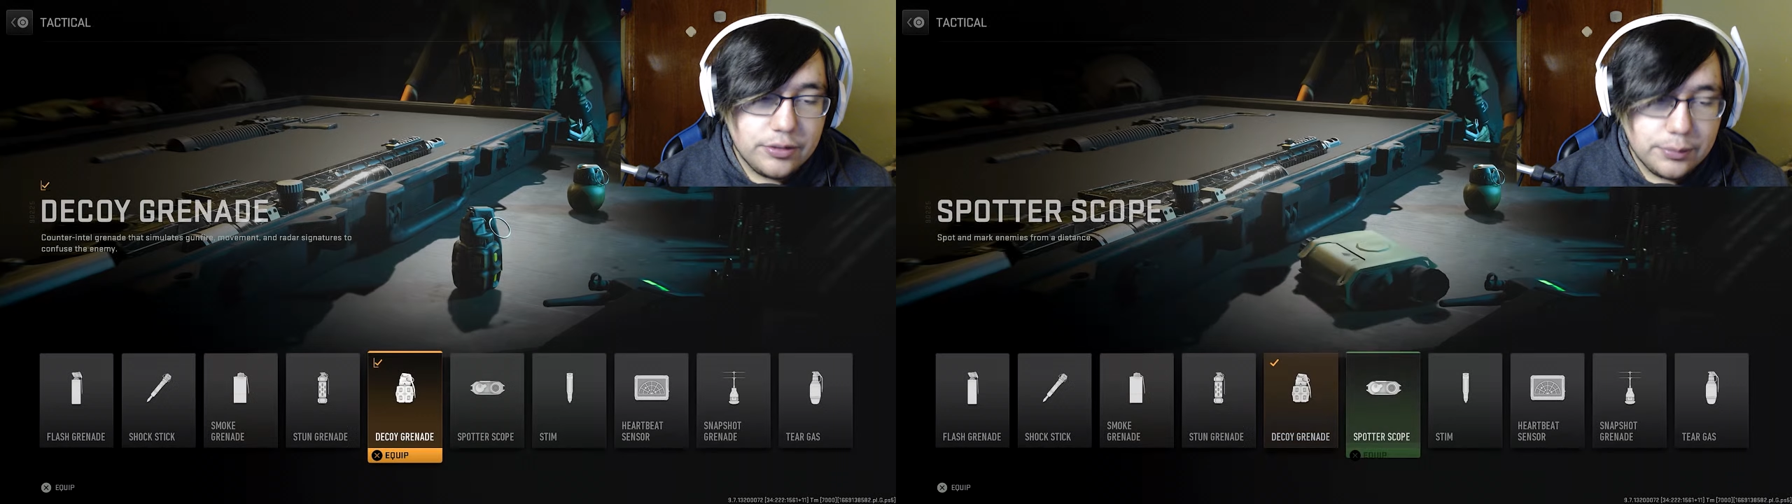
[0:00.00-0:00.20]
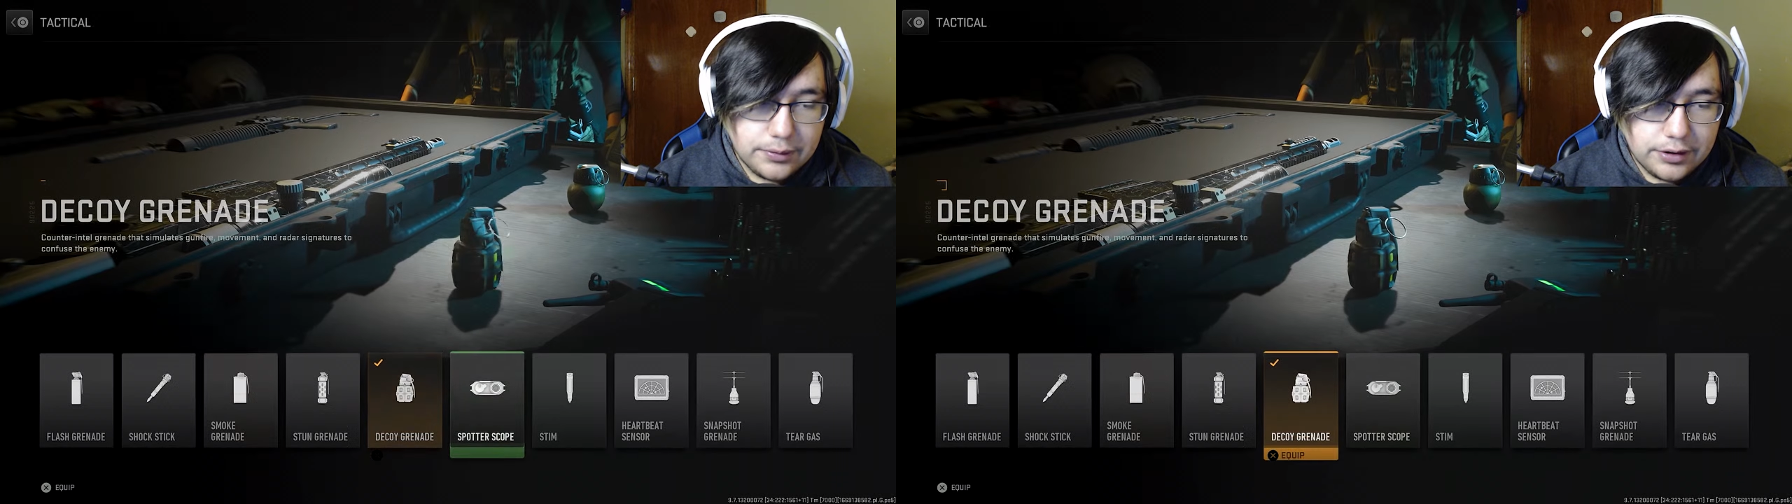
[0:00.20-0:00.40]

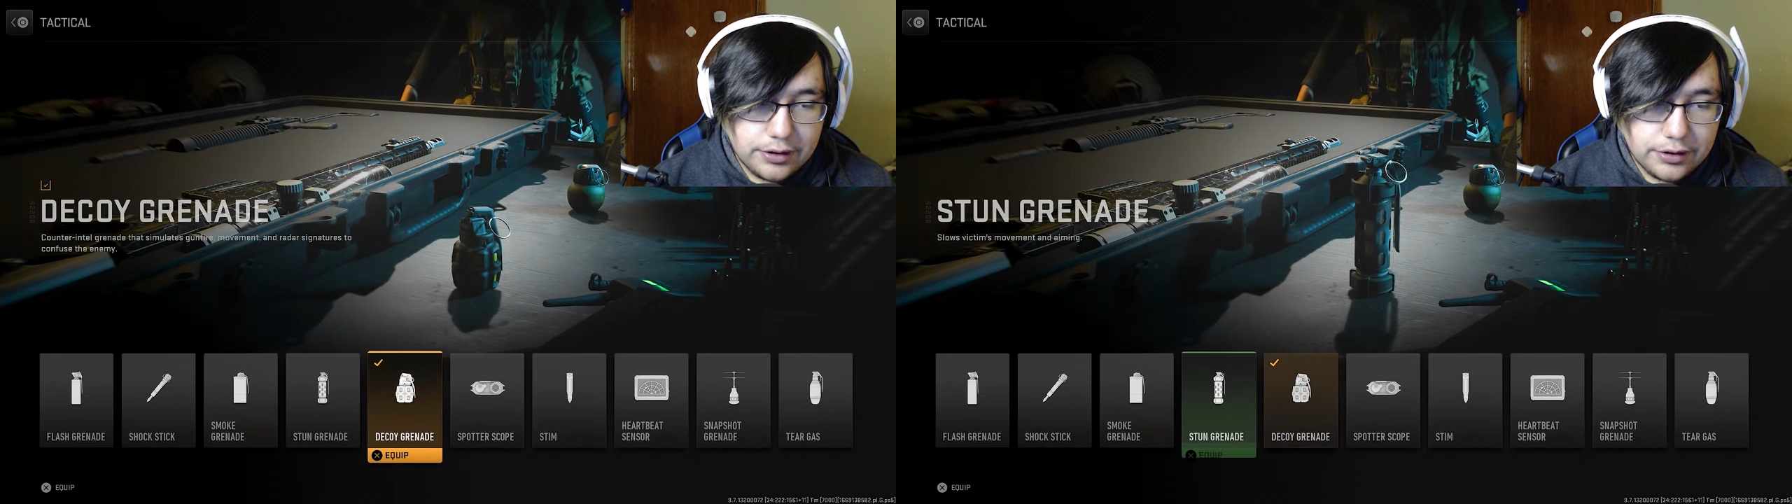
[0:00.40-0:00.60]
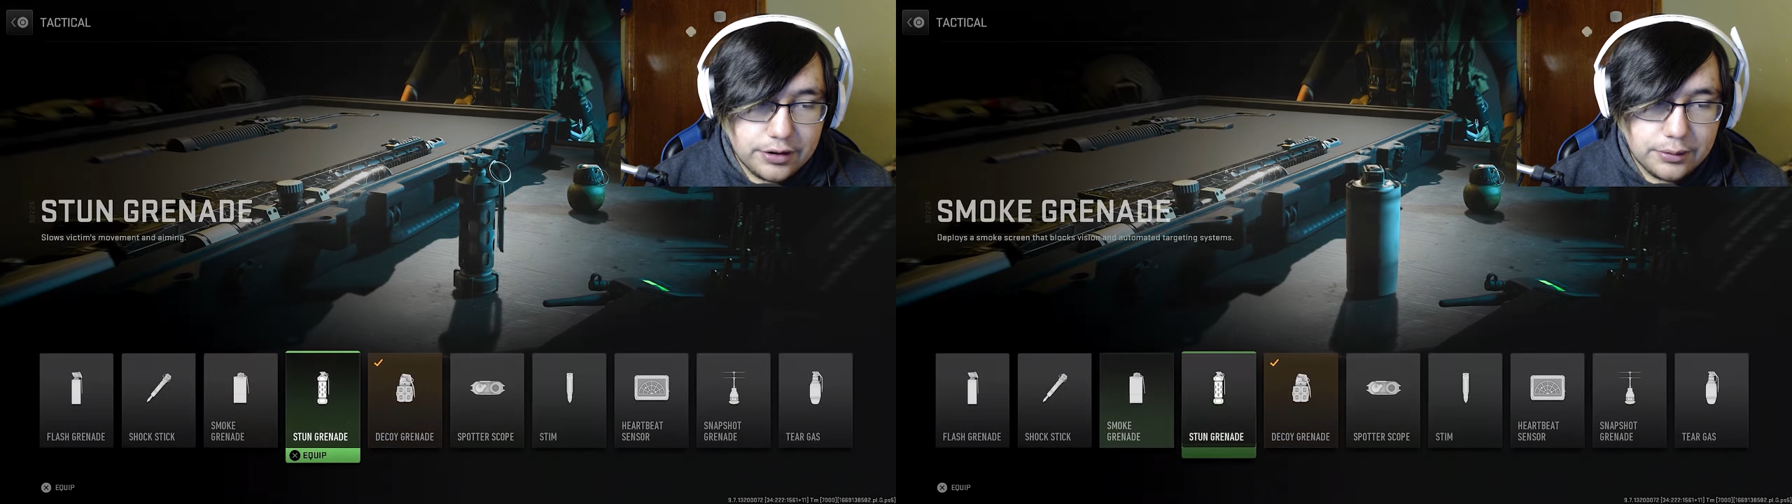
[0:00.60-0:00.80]
what I'm
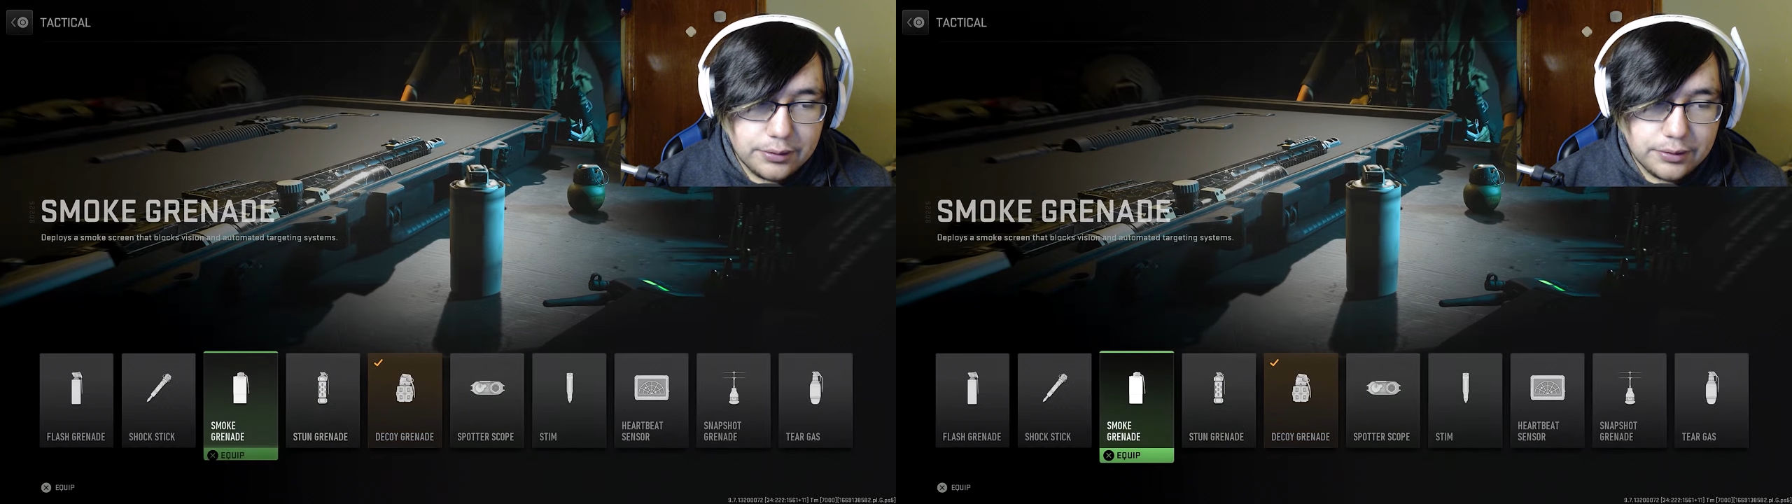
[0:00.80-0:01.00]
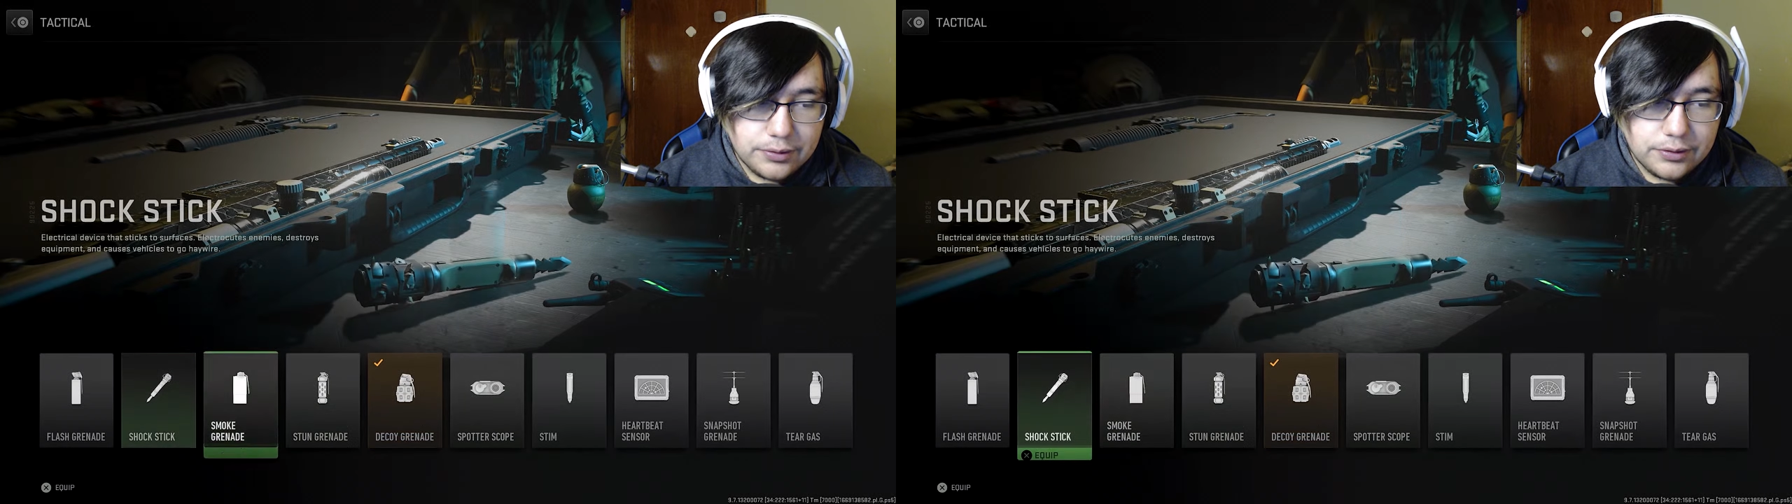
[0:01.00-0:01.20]
gonna do
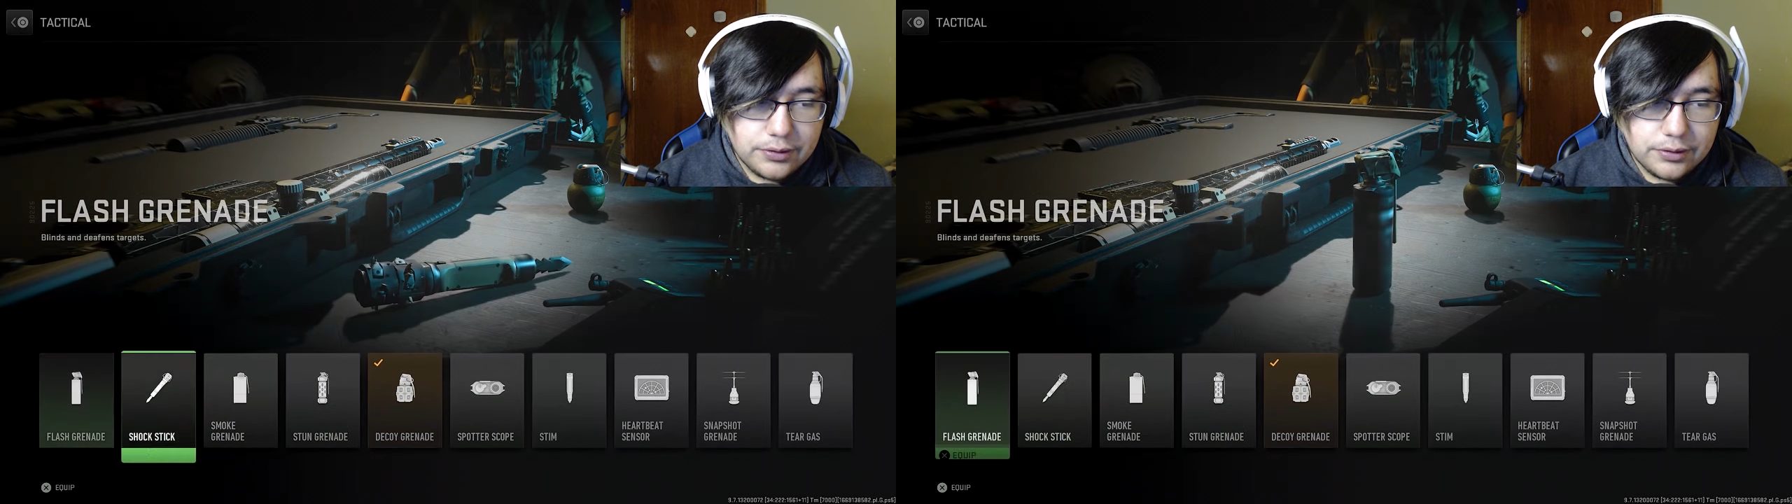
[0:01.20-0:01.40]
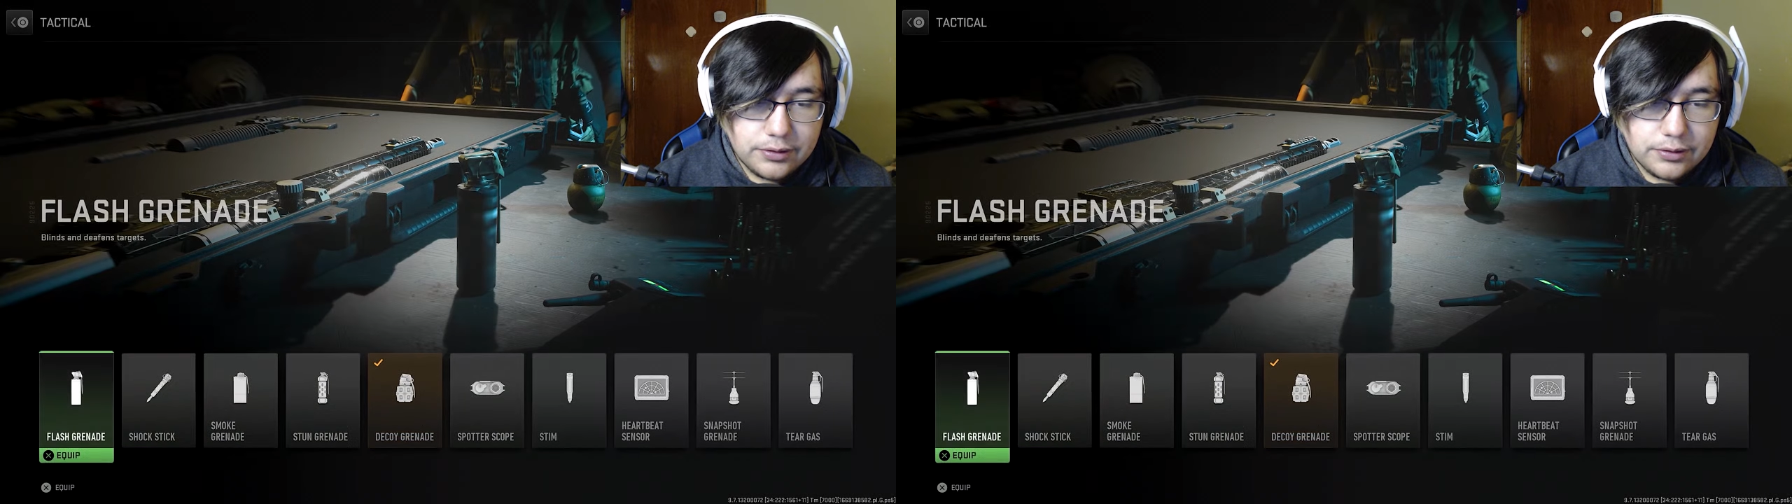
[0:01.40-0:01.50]
is,